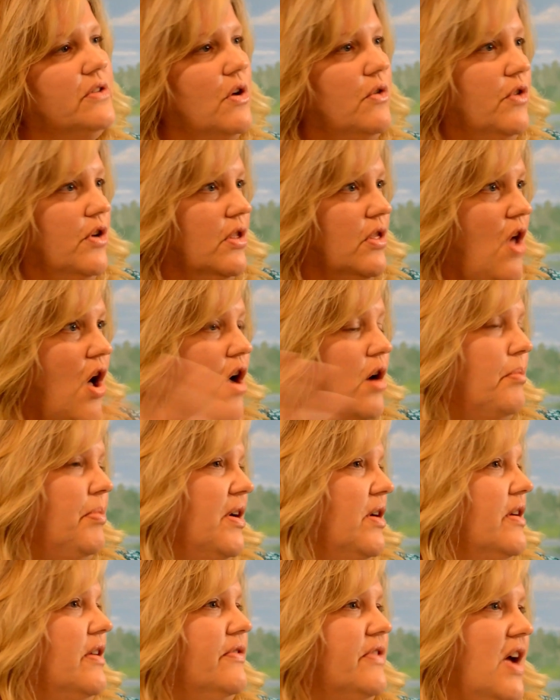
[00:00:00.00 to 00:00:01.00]
over a long
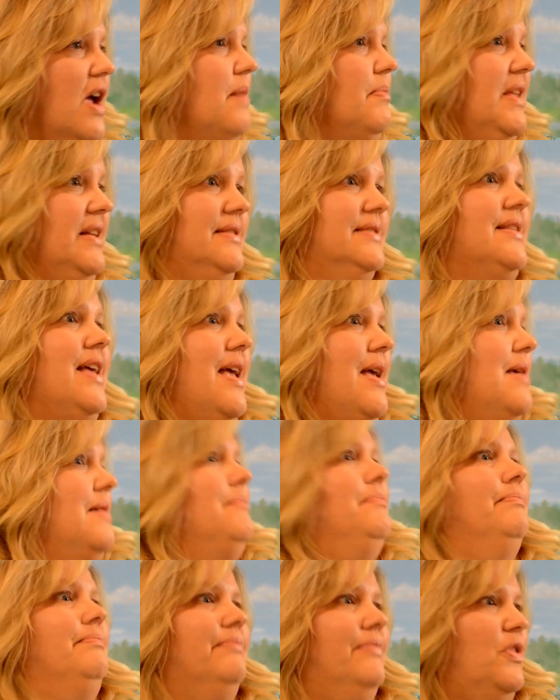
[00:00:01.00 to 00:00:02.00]
period of time, let's
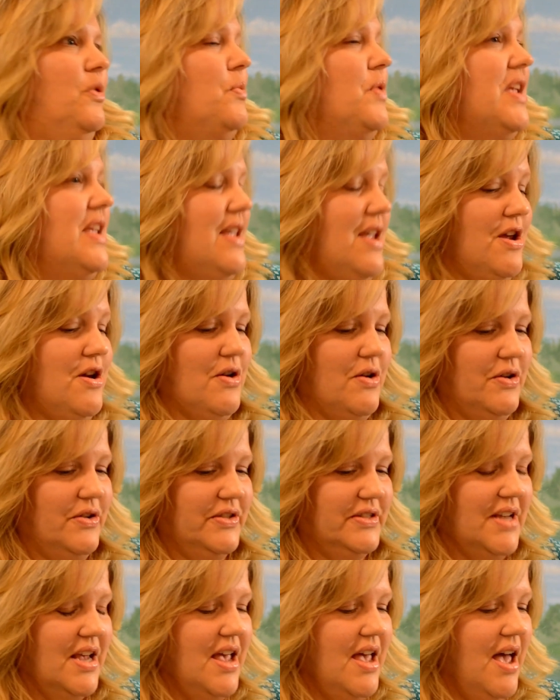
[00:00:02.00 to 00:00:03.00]
say 3
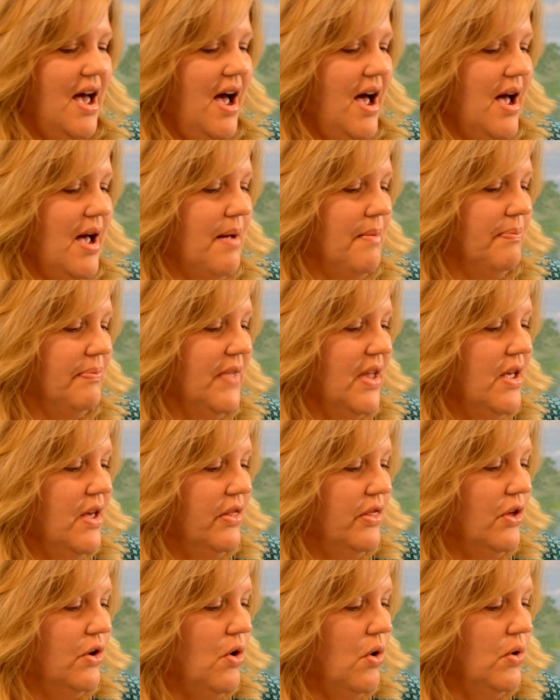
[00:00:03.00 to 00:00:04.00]
years,
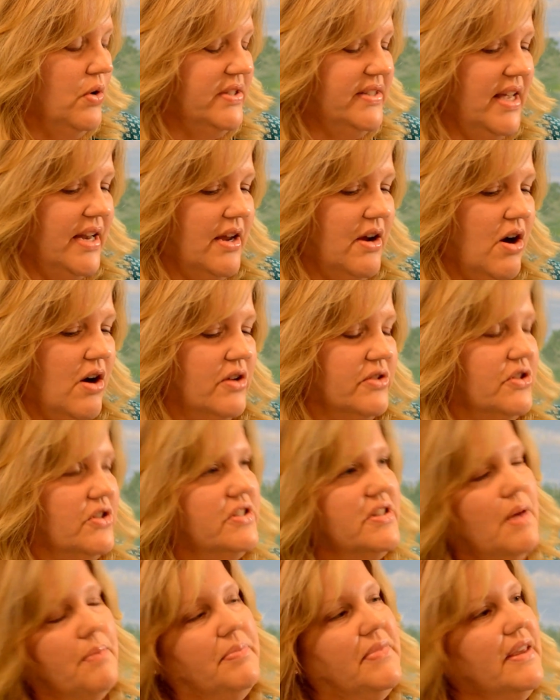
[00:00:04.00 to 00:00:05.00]
the goal-setting cards are
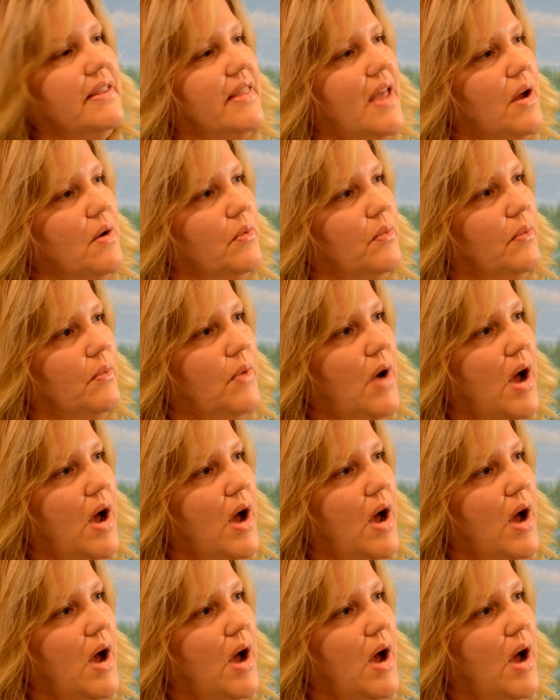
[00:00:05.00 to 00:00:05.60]
something that